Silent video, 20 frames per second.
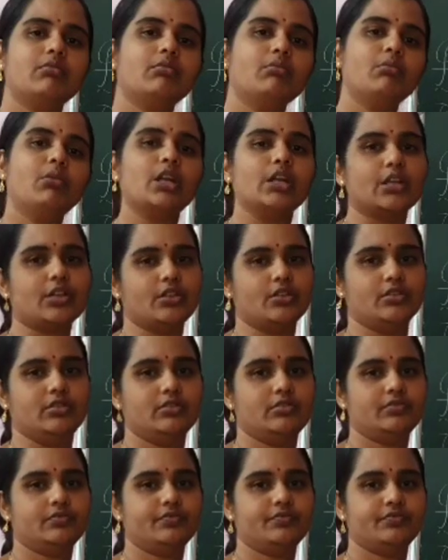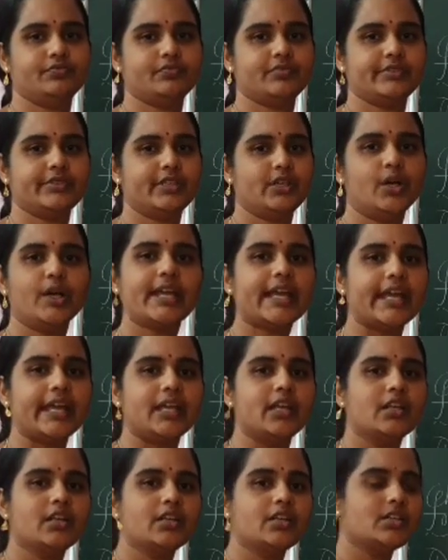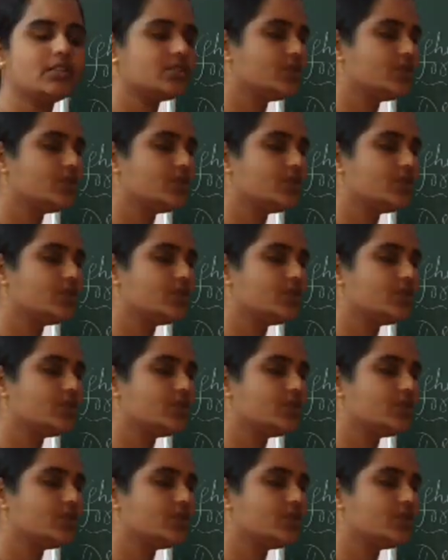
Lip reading: molecule. Okay.